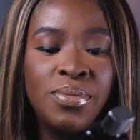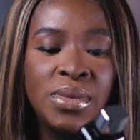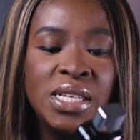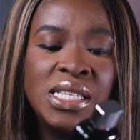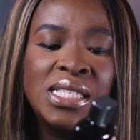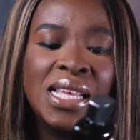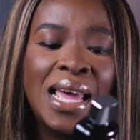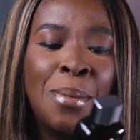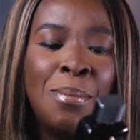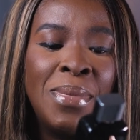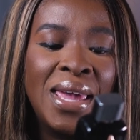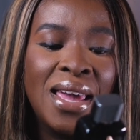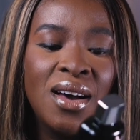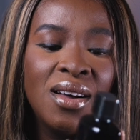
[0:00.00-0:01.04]
this is
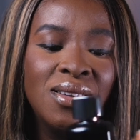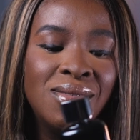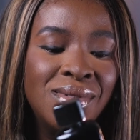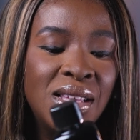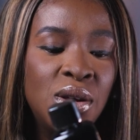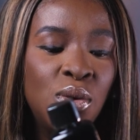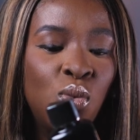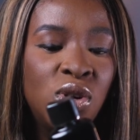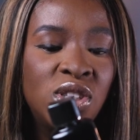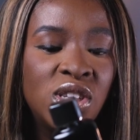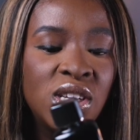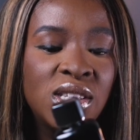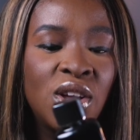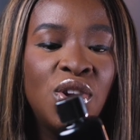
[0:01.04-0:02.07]
Emia,
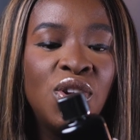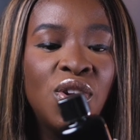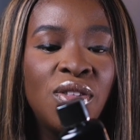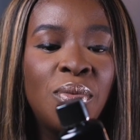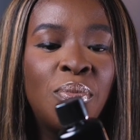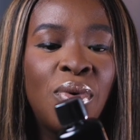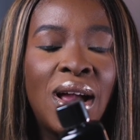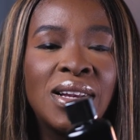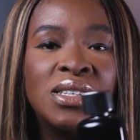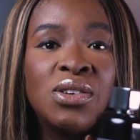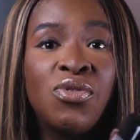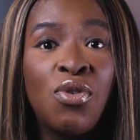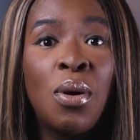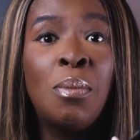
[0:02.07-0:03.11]
which is another
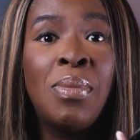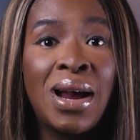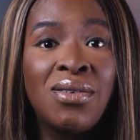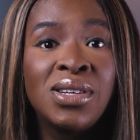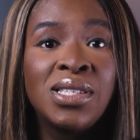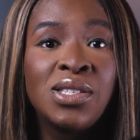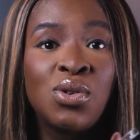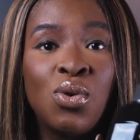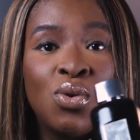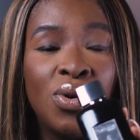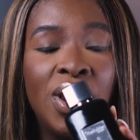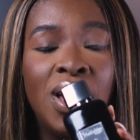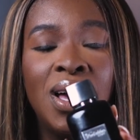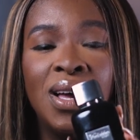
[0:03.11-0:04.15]
brand from Paris's
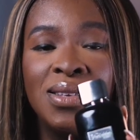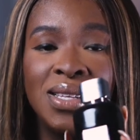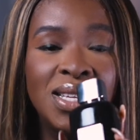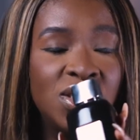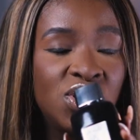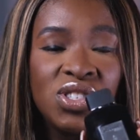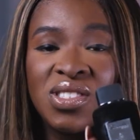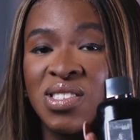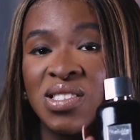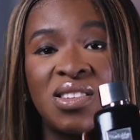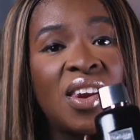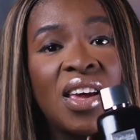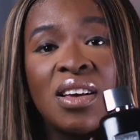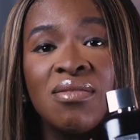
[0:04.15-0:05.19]
Corner, and it's just
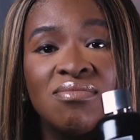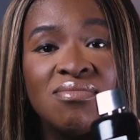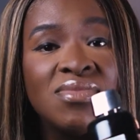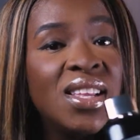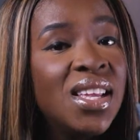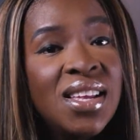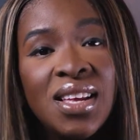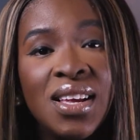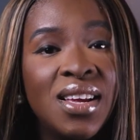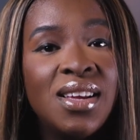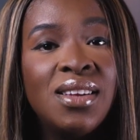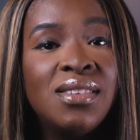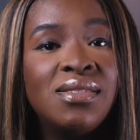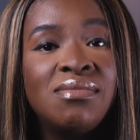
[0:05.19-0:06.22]
stunning.
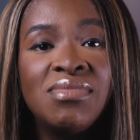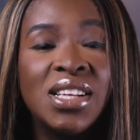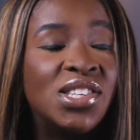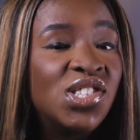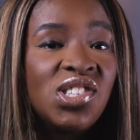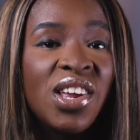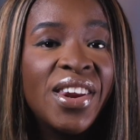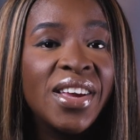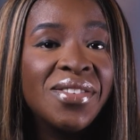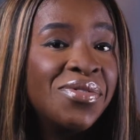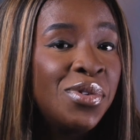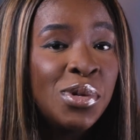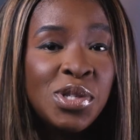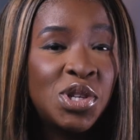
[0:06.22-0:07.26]
It's stunning,
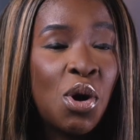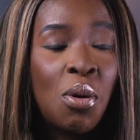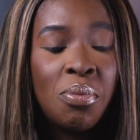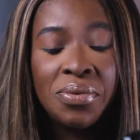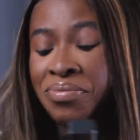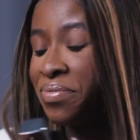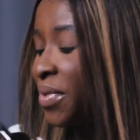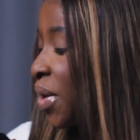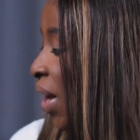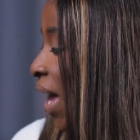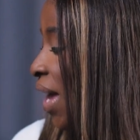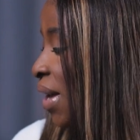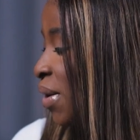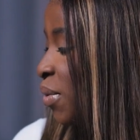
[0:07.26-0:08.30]
full stop.
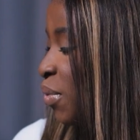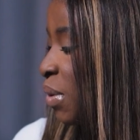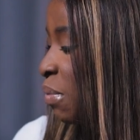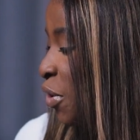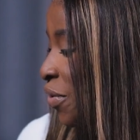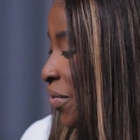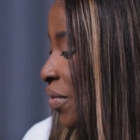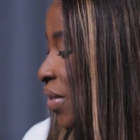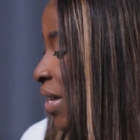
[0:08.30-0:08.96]
Okay, we move.